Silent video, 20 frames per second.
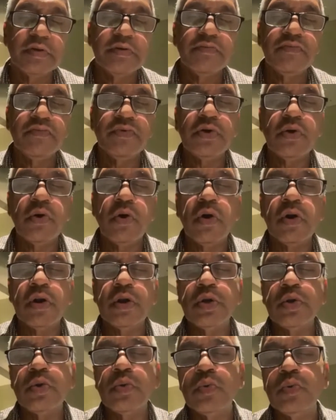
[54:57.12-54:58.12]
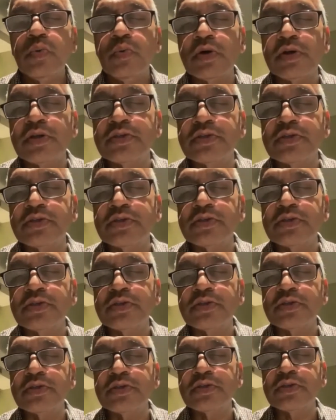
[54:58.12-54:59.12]
we all do what is called
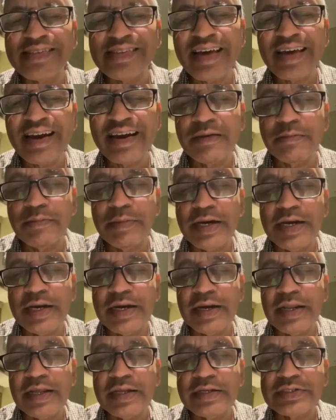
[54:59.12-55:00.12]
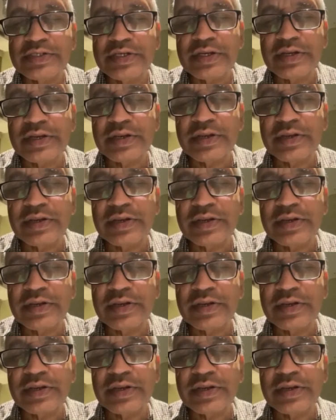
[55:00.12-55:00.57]
haphazard meditation.